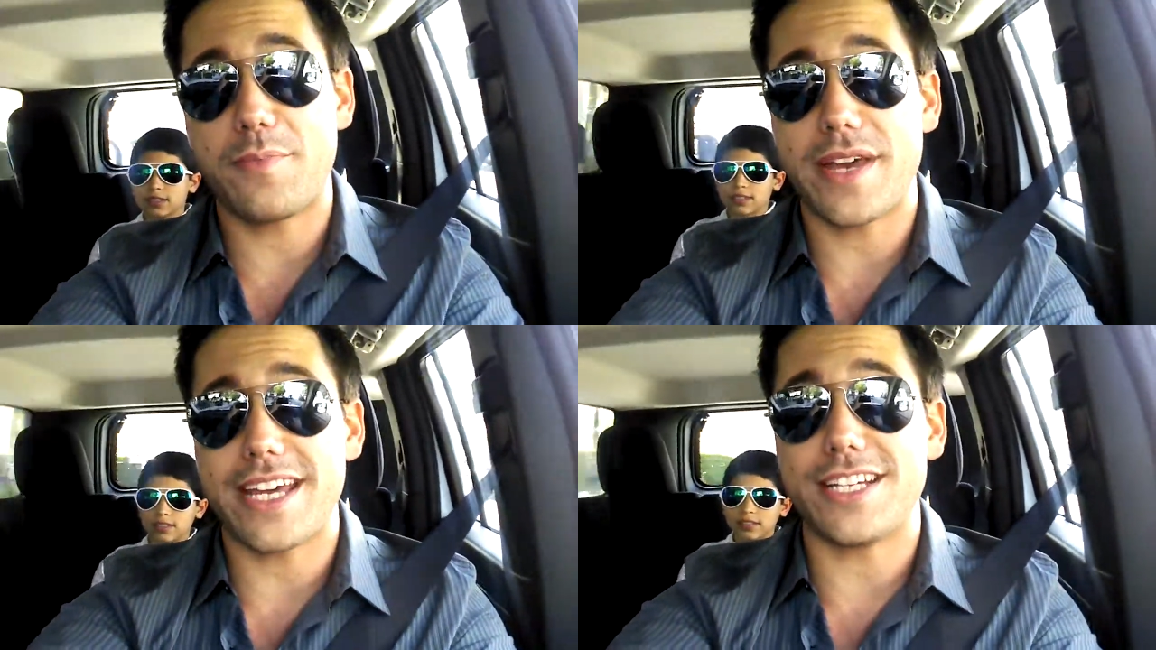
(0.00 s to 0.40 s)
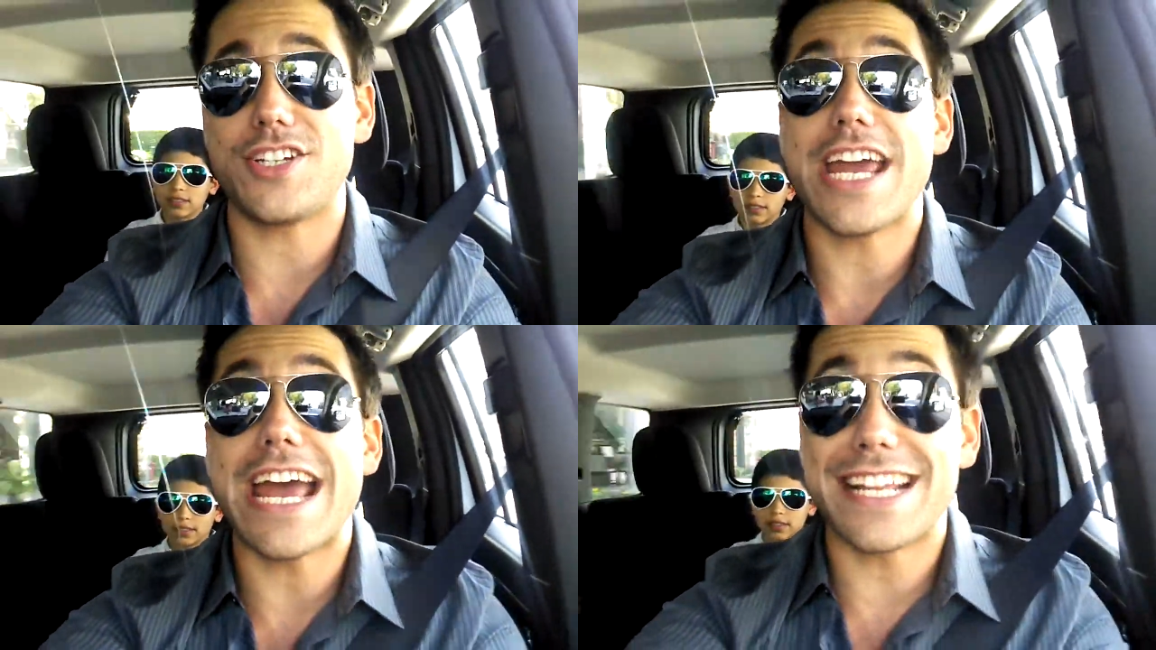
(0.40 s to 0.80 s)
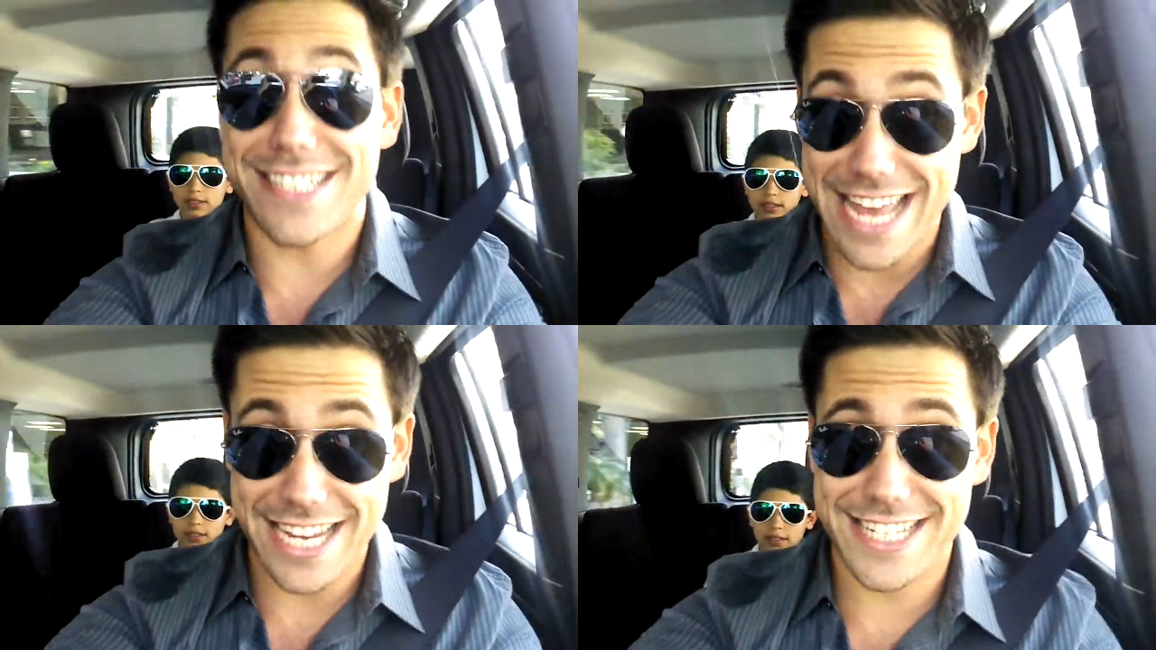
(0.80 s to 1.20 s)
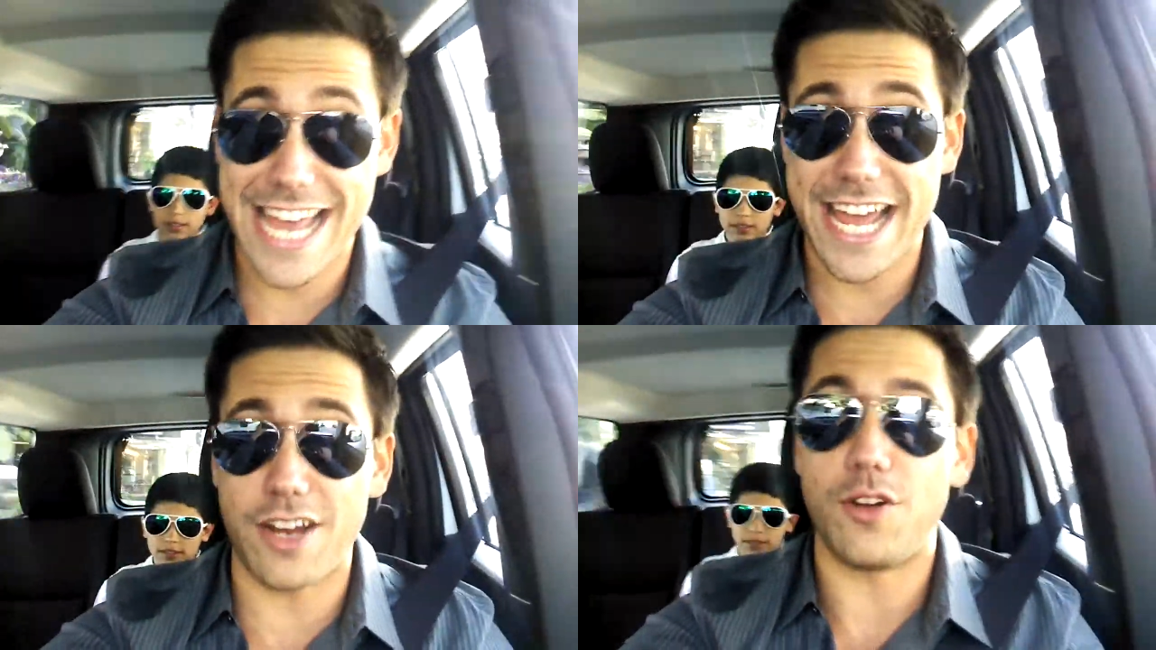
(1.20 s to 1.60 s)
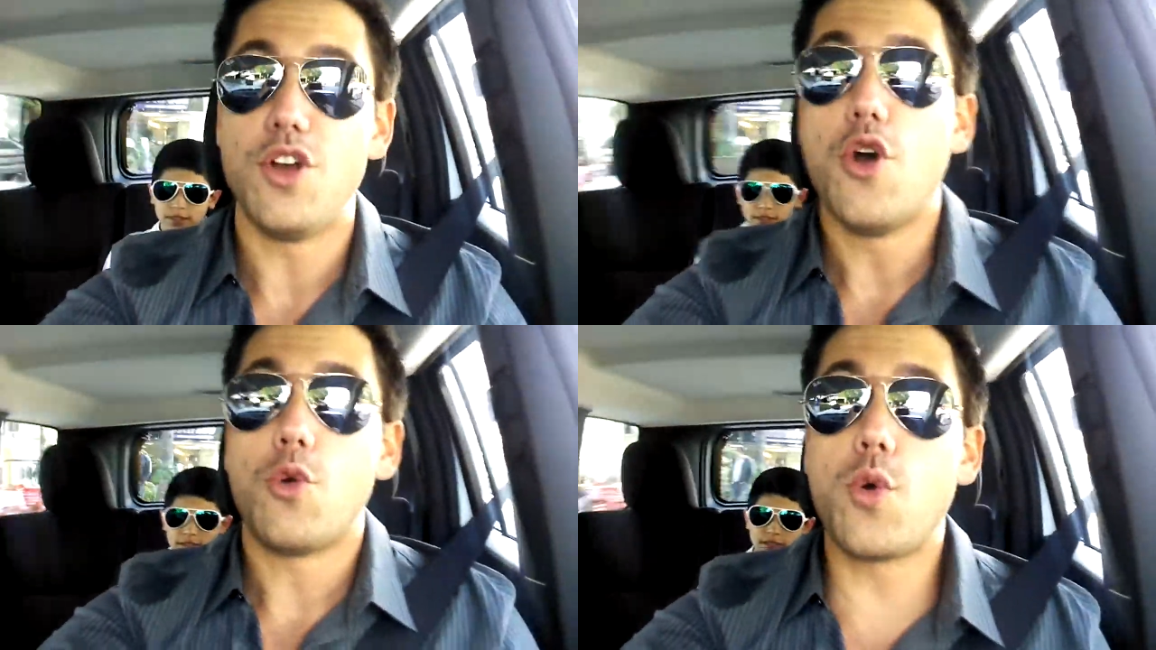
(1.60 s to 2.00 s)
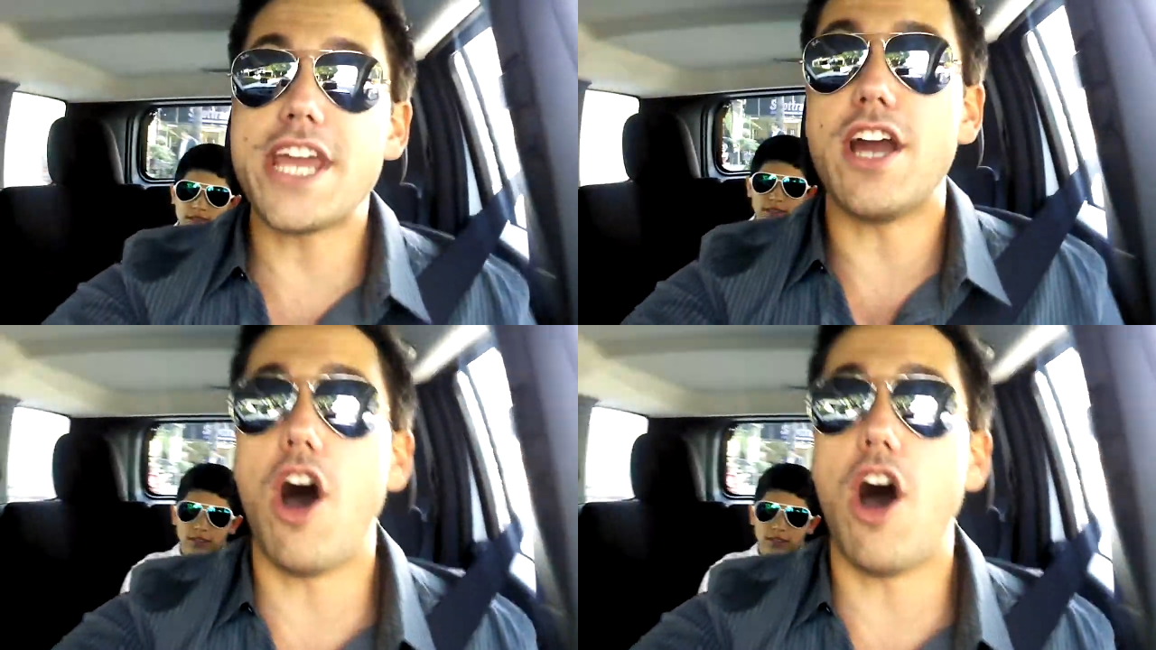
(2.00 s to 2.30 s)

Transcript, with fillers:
Speaker 1: page at ZachSale. We